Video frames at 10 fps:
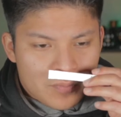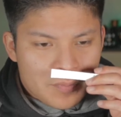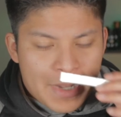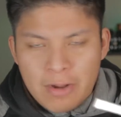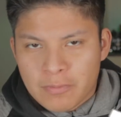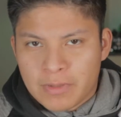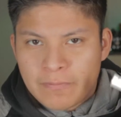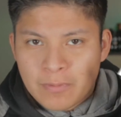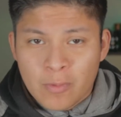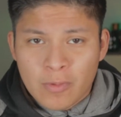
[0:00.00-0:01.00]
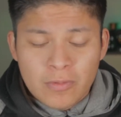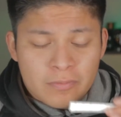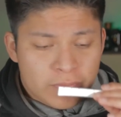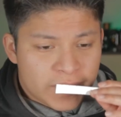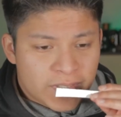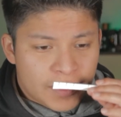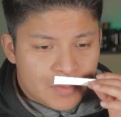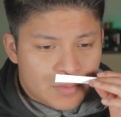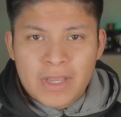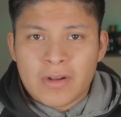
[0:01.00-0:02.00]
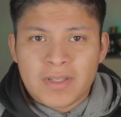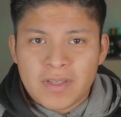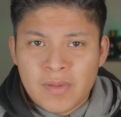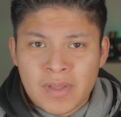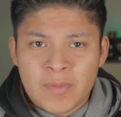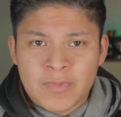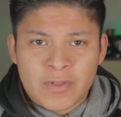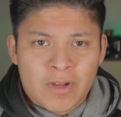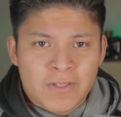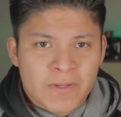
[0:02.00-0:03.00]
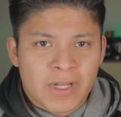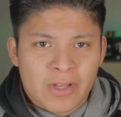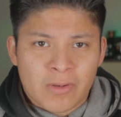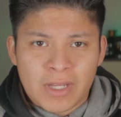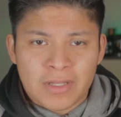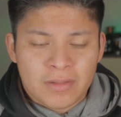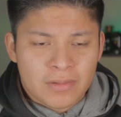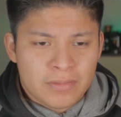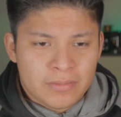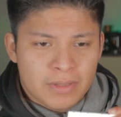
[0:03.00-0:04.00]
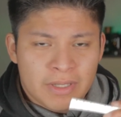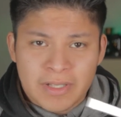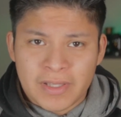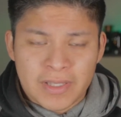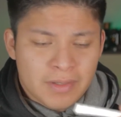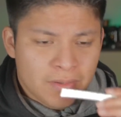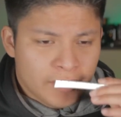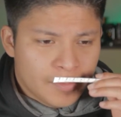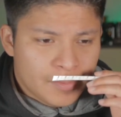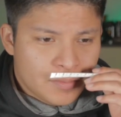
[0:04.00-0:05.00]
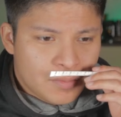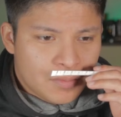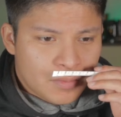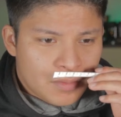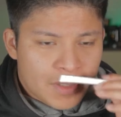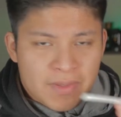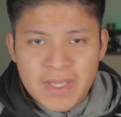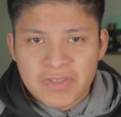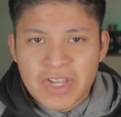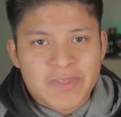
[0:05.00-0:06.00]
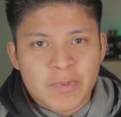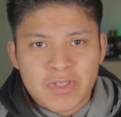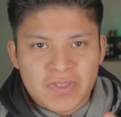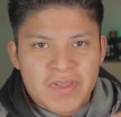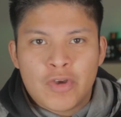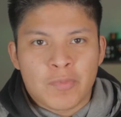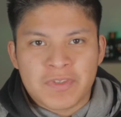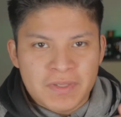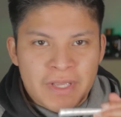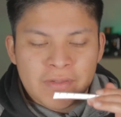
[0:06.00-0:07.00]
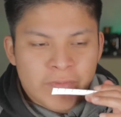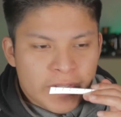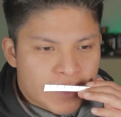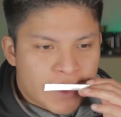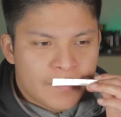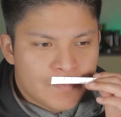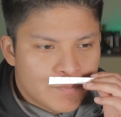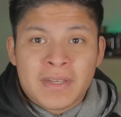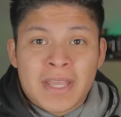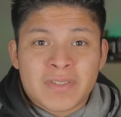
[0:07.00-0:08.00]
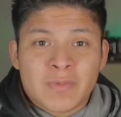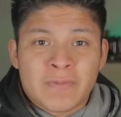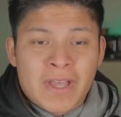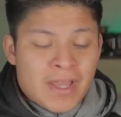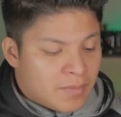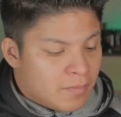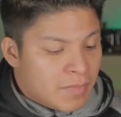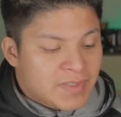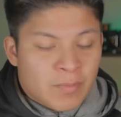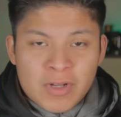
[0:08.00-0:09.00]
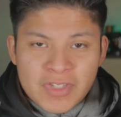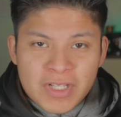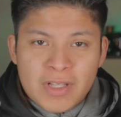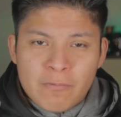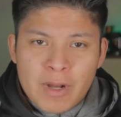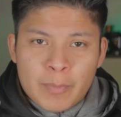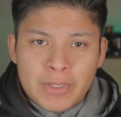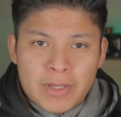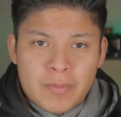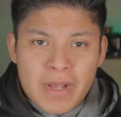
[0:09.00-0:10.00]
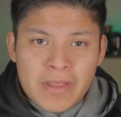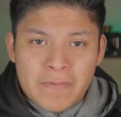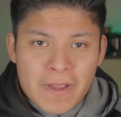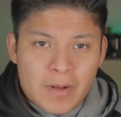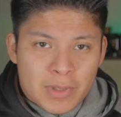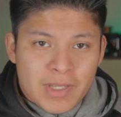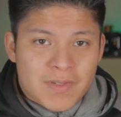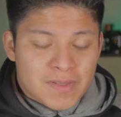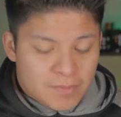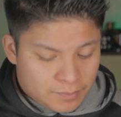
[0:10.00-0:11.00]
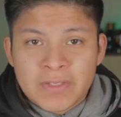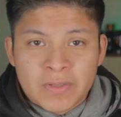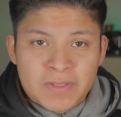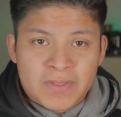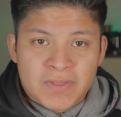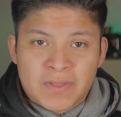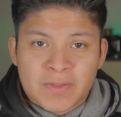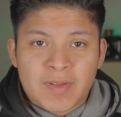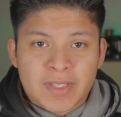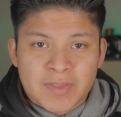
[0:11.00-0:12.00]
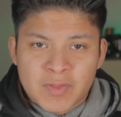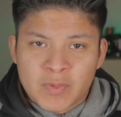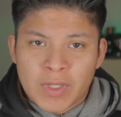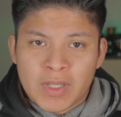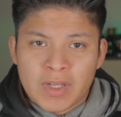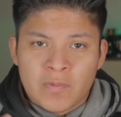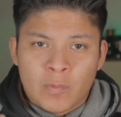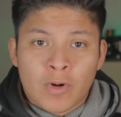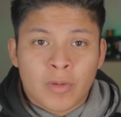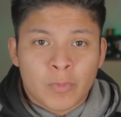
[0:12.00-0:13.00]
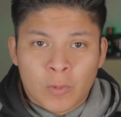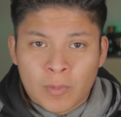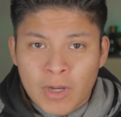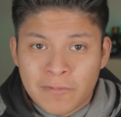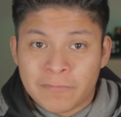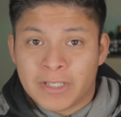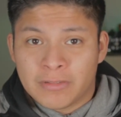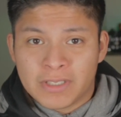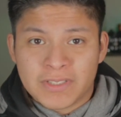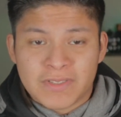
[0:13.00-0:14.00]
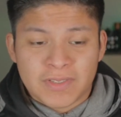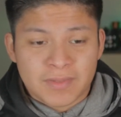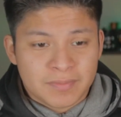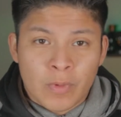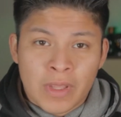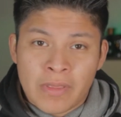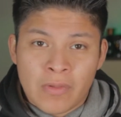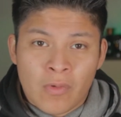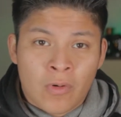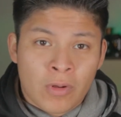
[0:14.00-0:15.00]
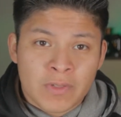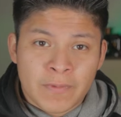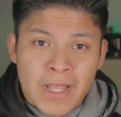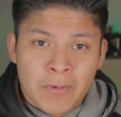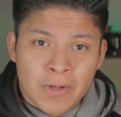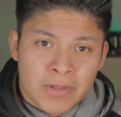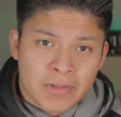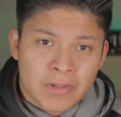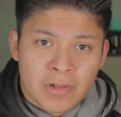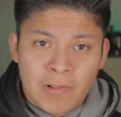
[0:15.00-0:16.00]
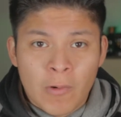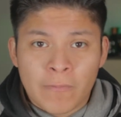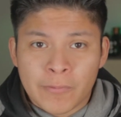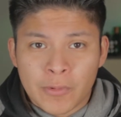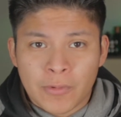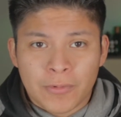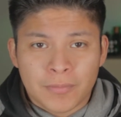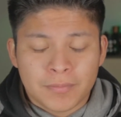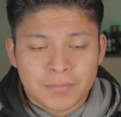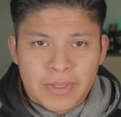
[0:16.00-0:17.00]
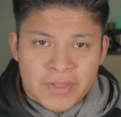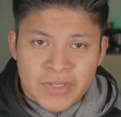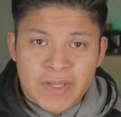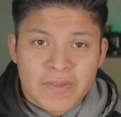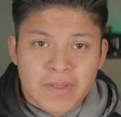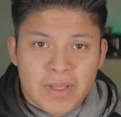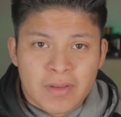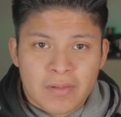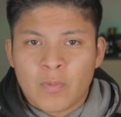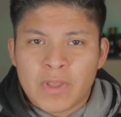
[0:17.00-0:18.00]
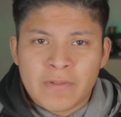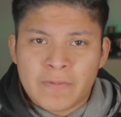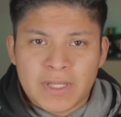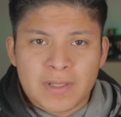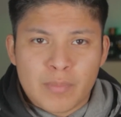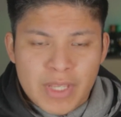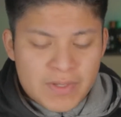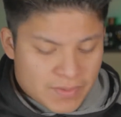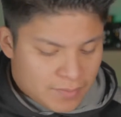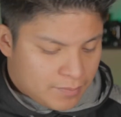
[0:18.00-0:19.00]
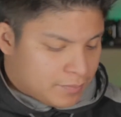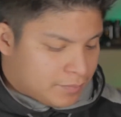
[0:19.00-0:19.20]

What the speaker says: powdery floral scent. That gardenia comes across very green and clean, and that jasmine just helps elevate that. Next, we've got Maison Margiela Replica by the Fireplace. So this is described as a sweet and warm gourmand fragrance with orange flower, clove oil, and chestnut with a vanilla base.